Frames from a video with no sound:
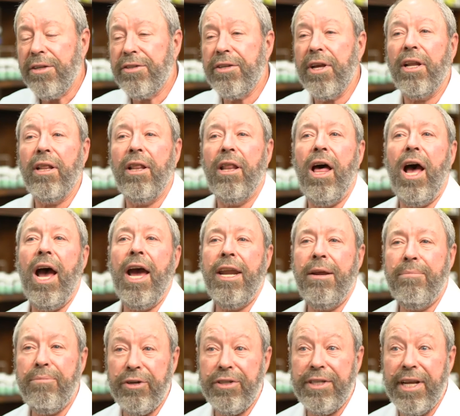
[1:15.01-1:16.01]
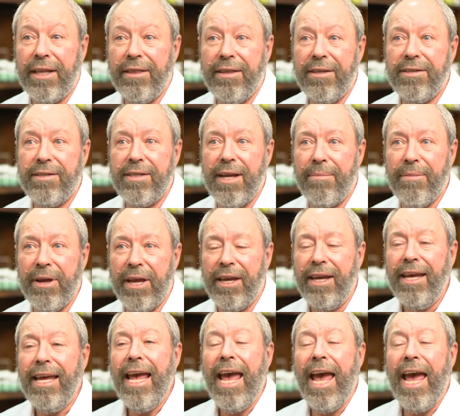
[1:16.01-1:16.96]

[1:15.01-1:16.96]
to line and protect the stomach